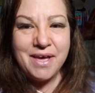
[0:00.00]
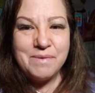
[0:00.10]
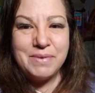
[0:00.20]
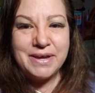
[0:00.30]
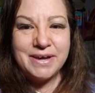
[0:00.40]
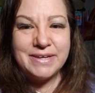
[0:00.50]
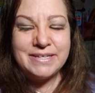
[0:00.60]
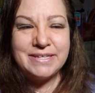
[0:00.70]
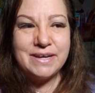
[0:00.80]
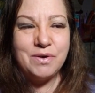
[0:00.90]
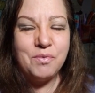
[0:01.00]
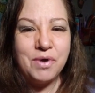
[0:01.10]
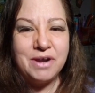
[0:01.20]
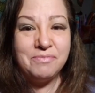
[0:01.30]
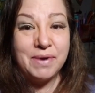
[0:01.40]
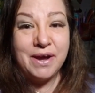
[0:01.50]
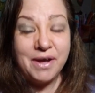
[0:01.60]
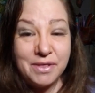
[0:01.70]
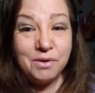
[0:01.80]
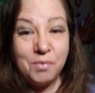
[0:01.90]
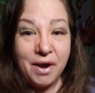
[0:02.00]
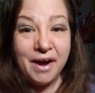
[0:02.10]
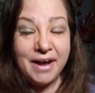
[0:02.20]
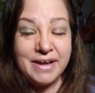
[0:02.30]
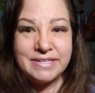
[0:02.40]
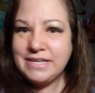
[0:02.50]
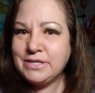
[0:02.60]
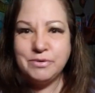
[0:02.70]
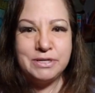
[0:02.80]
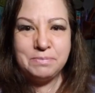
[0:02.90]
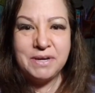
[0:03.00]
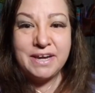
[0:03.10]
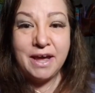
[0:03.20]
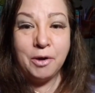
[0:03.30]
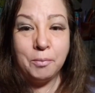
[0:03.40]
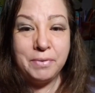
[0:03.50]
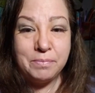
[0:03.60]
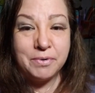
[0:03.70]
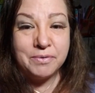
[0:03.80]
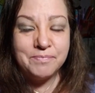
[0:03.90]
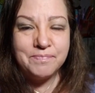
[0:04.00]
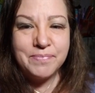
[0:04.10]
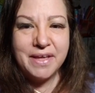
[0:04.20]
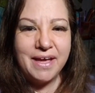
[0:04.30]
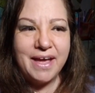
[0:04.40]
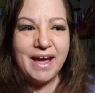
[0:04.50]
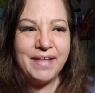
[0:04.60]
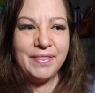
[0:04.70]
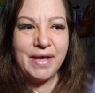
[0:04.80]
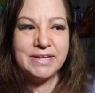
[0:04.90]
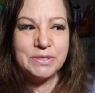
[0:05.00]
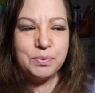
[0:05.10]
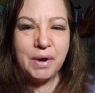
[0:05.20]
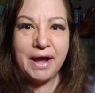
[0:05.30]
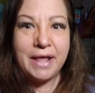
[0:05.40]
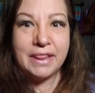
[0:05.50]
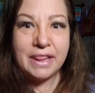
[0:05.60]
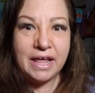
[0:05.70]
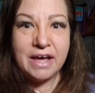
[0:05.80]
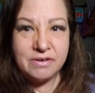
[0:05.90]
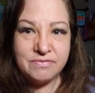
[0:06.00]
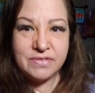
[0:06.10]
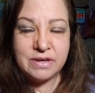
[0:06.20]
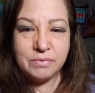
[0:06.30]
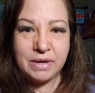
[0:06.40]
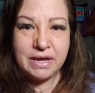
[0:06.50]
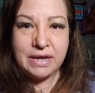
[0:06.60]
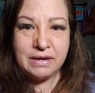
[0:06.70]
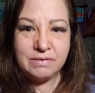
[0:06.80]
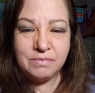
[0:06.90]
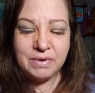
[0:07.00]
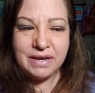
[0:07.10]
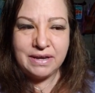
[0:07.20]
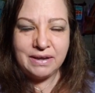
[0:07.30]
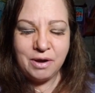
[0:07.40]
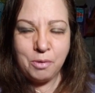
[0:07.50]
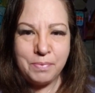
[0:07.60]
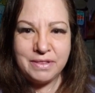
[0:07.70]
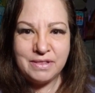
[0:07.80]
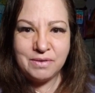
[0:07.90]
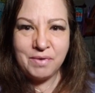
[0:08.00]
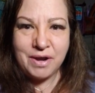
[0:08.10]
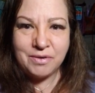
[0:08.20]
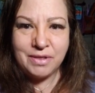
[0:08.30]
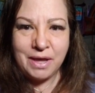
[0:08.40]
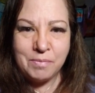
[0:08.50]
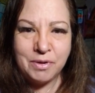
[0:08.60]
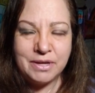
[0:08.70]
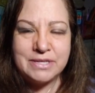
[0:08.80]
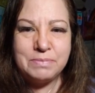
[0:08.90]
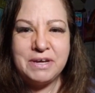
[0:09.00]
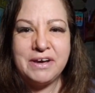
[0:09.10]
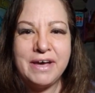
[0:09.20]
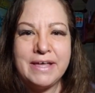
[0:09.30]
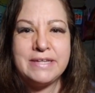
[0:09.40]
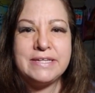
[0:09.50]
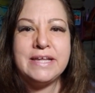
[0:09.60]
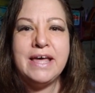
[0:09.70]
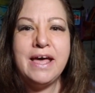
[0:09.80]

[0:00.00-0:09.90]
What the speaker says: Because one of my other whys has always been to help people. And that's why I love that we opened the record label, is because